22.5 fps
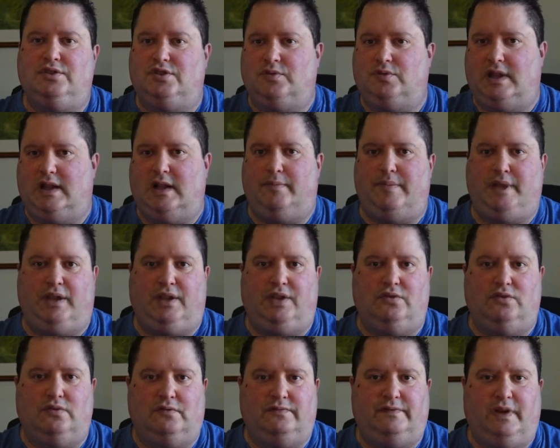without picking
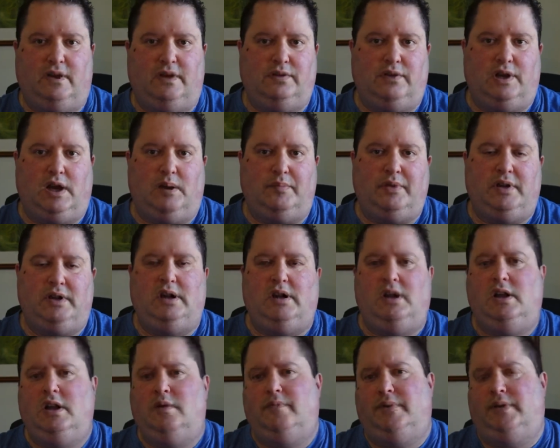your phone up,
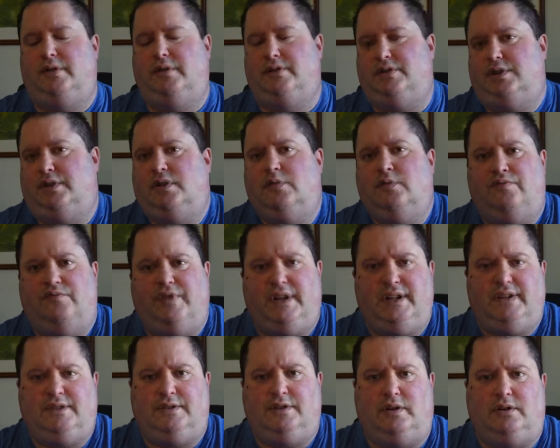because it can
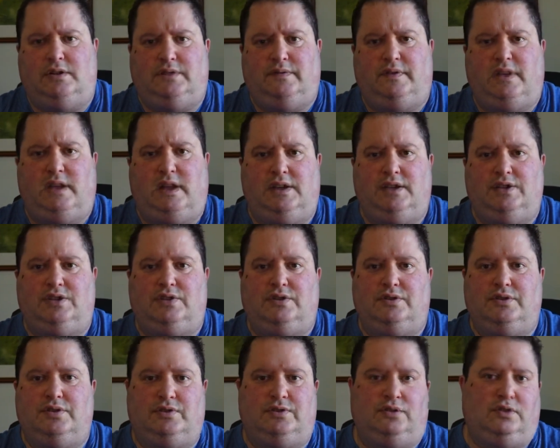read the
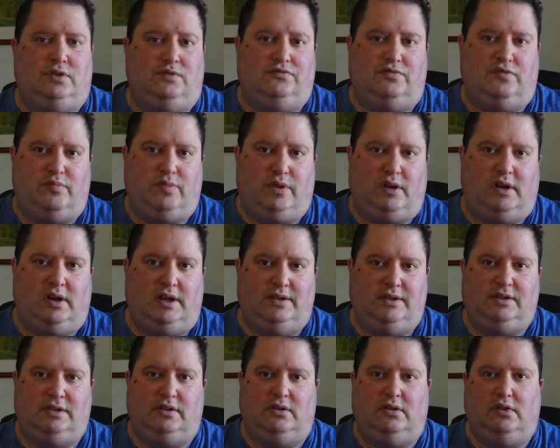notifications and you can reply
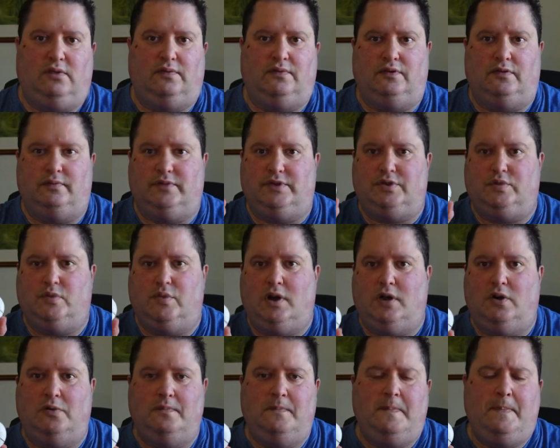to a lot of them as
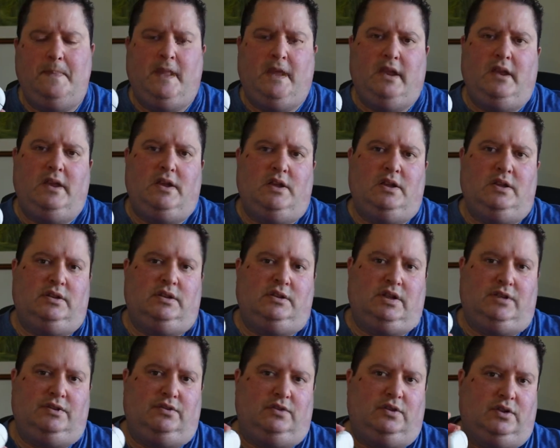well,
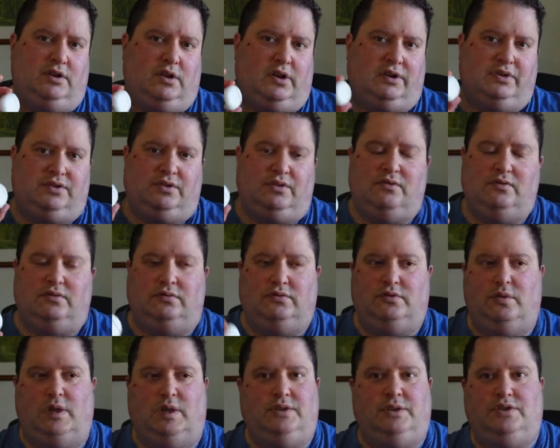and you can ask Google
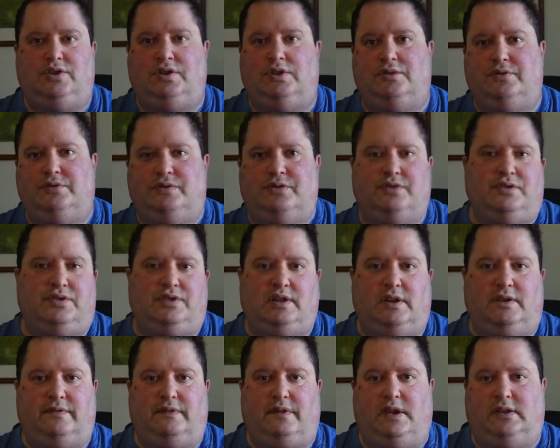questions and
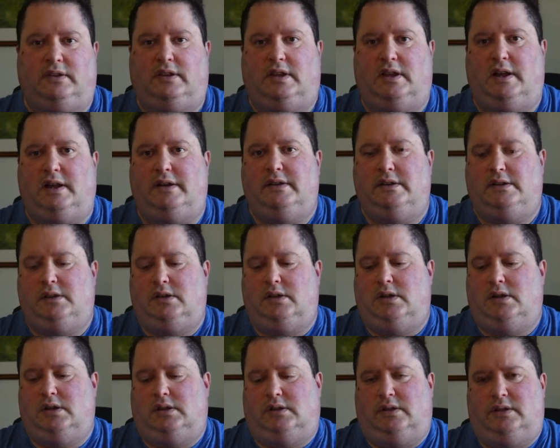stuff like that.
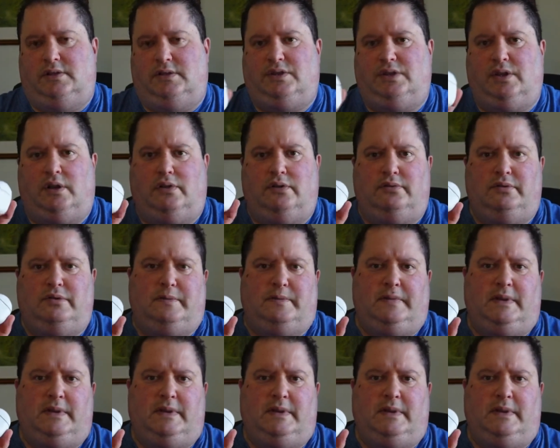So